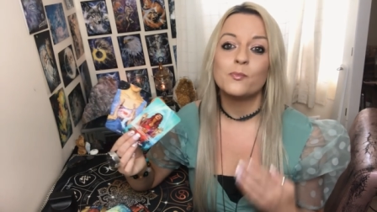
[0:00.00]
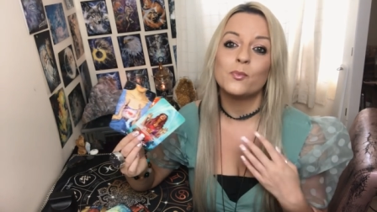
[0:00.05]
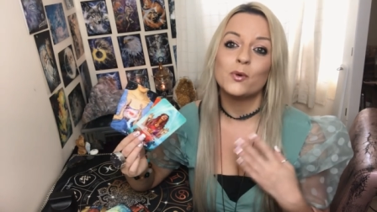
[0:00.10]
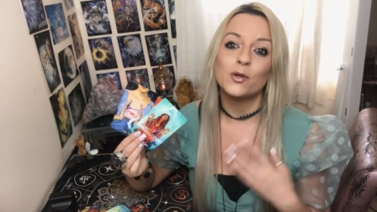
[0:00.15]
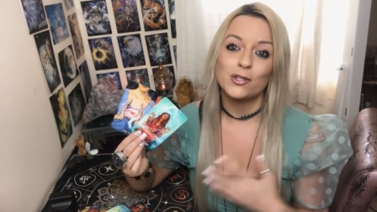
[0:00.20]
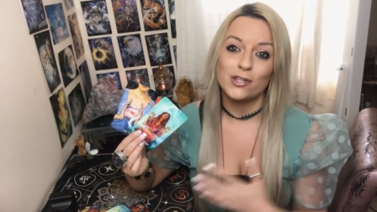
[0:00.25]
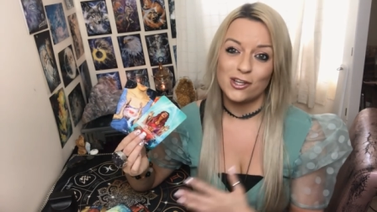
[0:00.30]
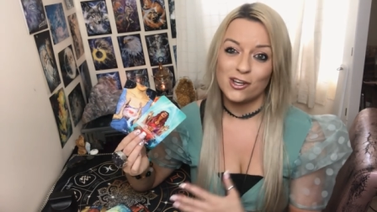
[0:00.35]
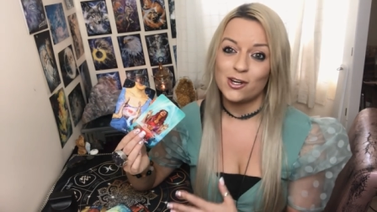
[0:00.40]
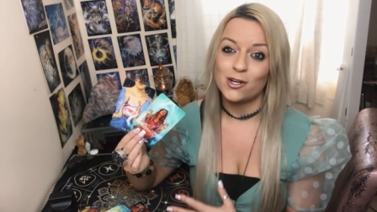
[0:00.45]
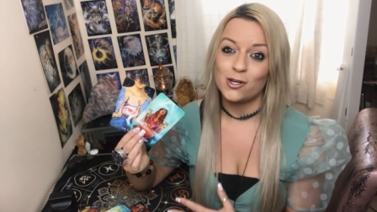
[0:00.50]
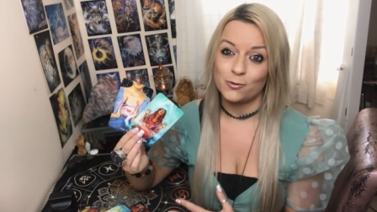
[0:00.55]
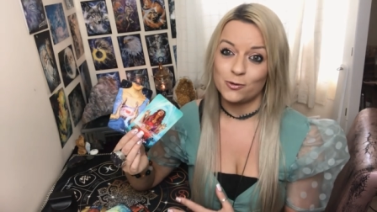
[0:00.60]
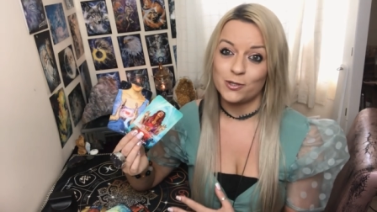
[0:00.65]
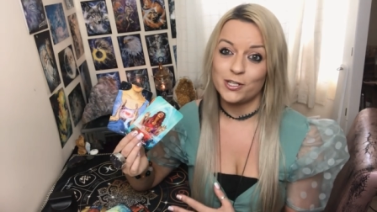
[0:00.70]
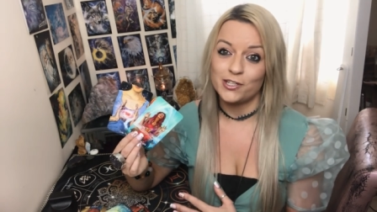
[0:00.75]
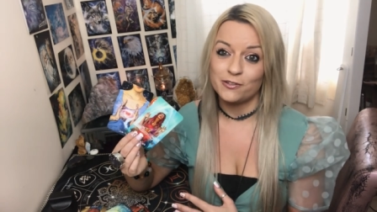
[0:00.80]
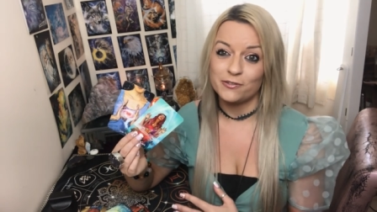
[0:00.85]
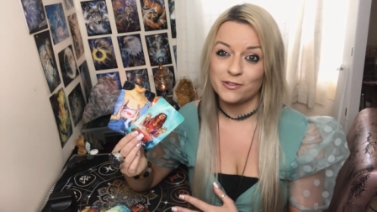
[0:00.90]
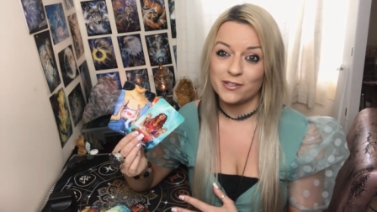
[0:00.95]
but they are
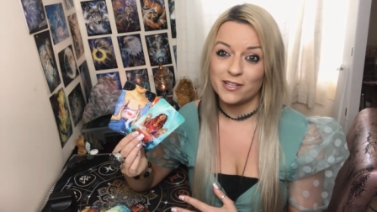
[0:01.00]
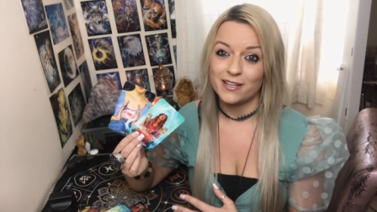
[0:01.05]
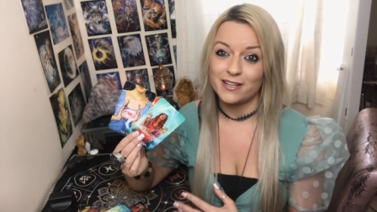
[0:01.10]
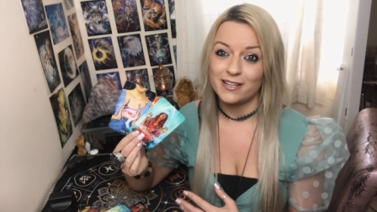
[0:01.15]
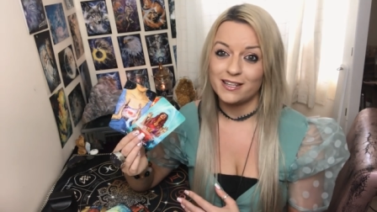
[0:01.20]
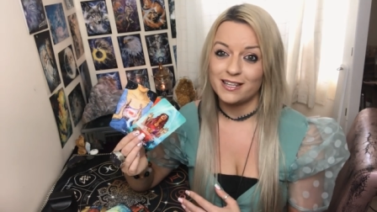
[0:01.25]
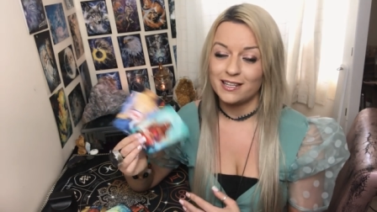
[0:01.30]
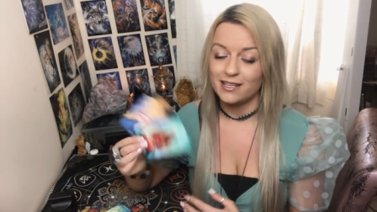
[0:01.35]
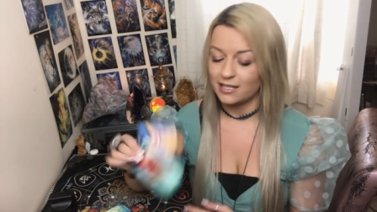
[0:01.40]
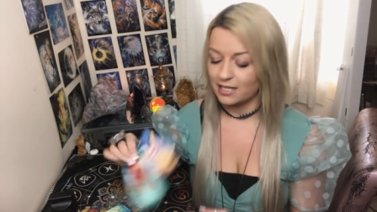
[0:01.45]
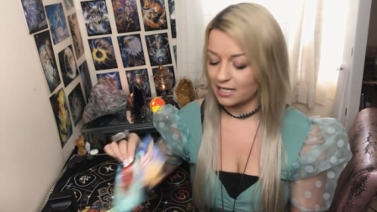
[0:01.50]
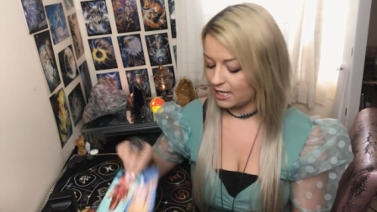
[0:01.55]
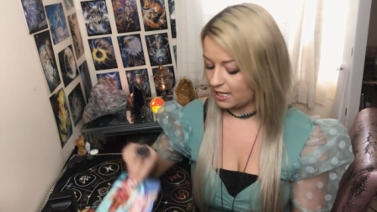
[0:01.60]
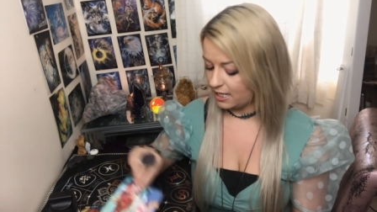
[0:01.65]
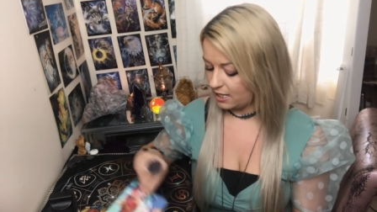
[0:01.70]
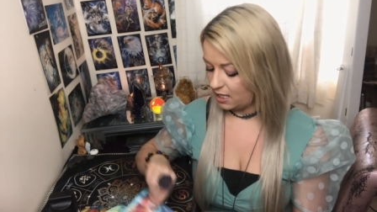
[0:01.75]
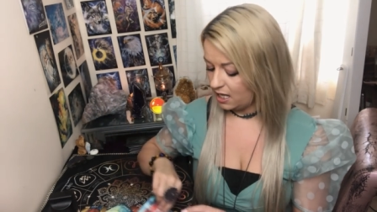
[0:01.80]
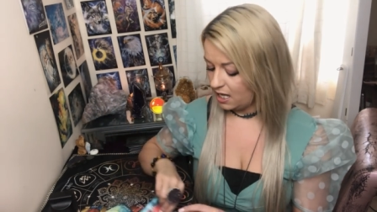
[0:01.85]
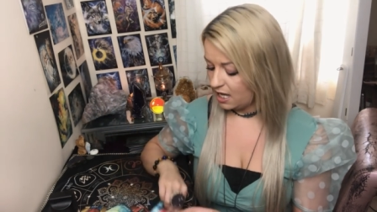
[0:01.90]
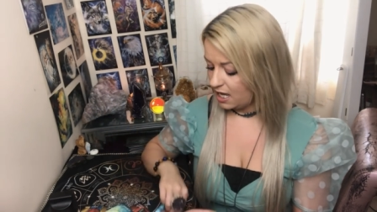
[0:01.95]
worth it
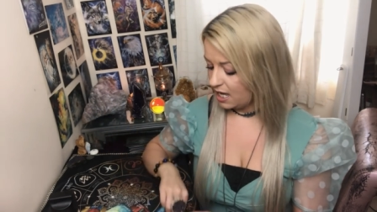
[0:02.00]
okay